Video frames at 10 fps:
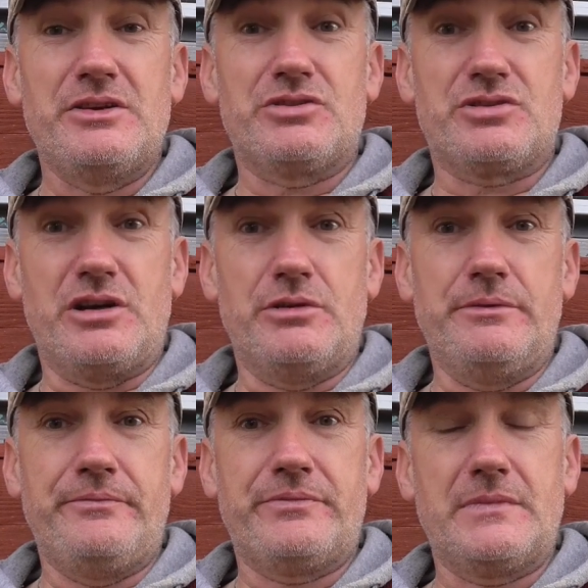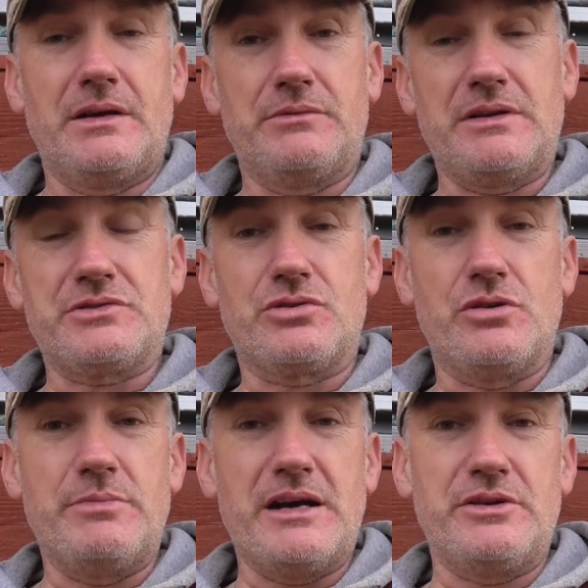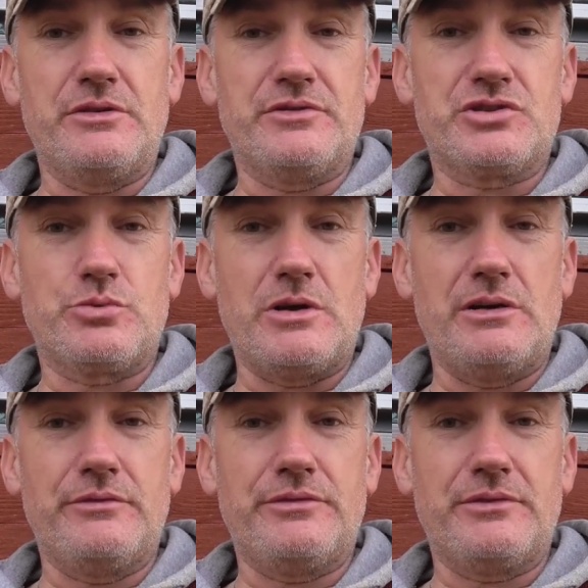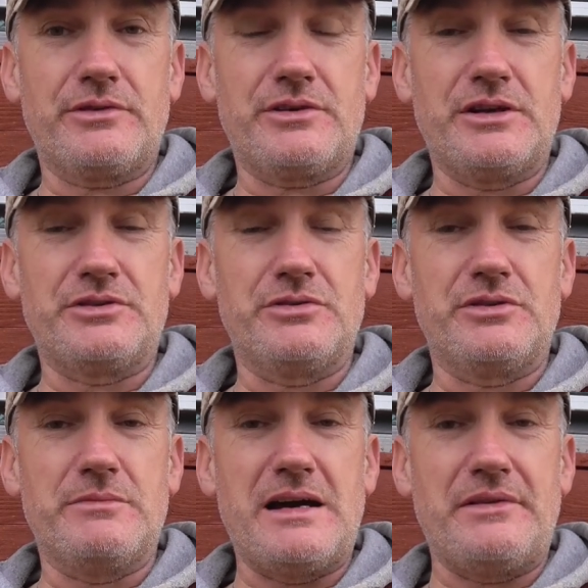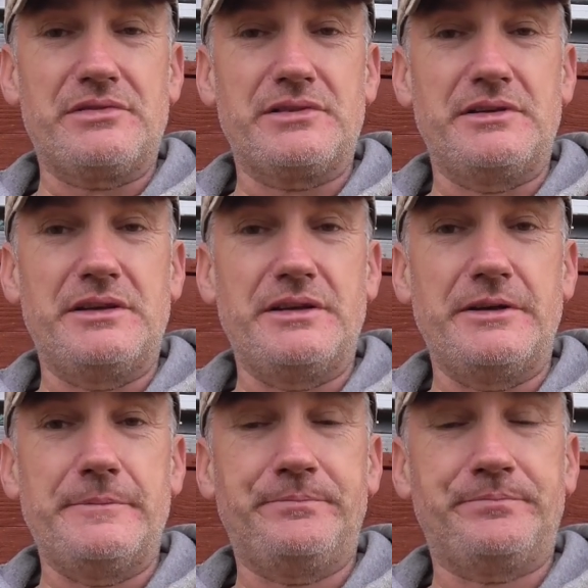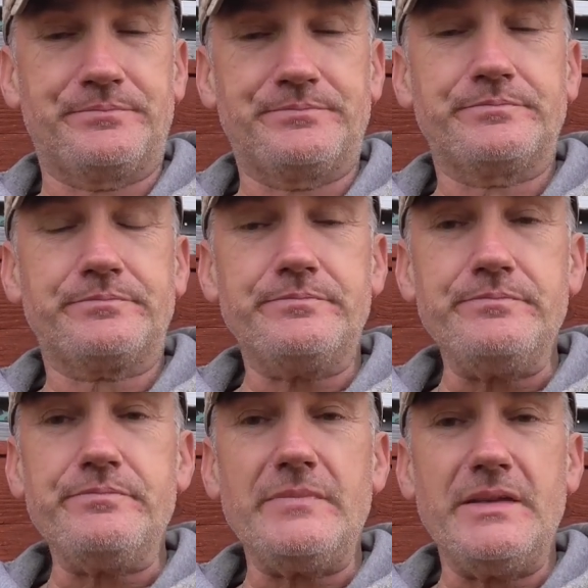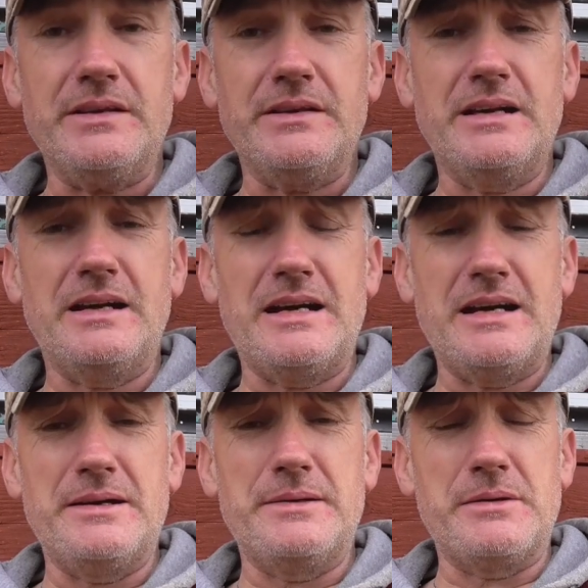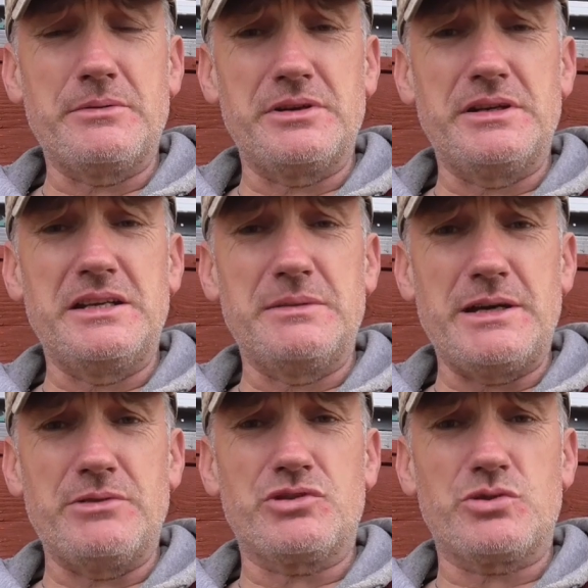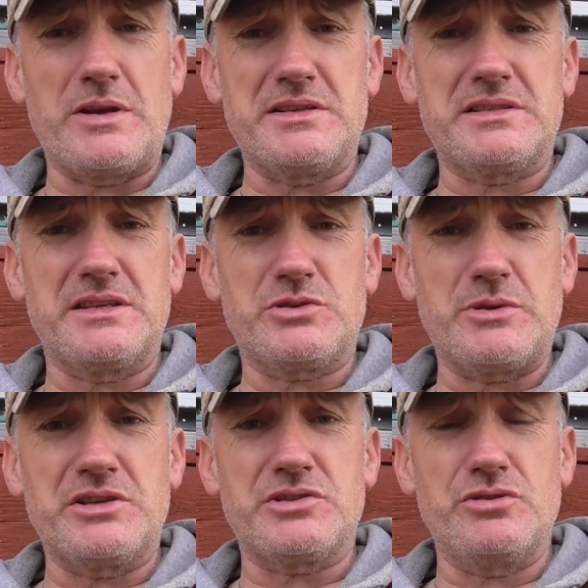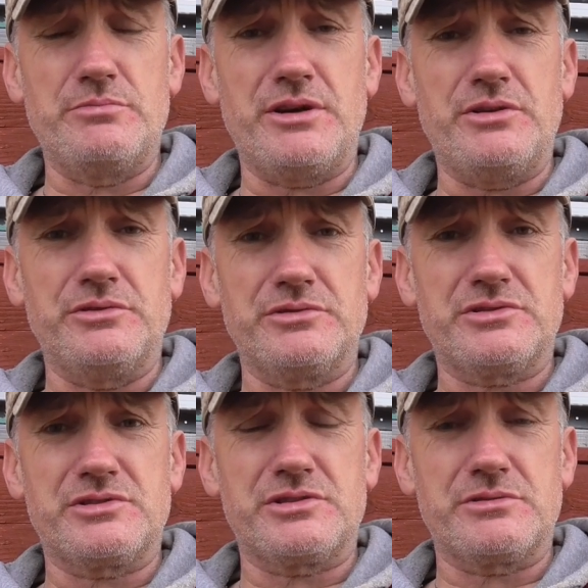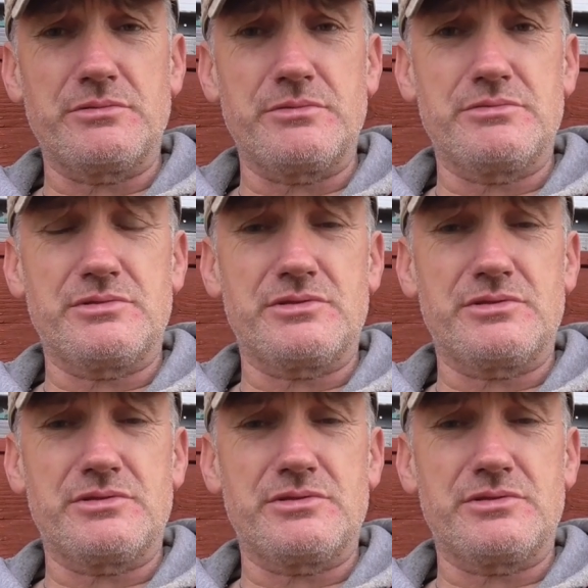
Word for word: So, I'm going to have to go and buy another 12 because I do the maths and um, yeah, I, I'm going to need about 20, 22 bottles to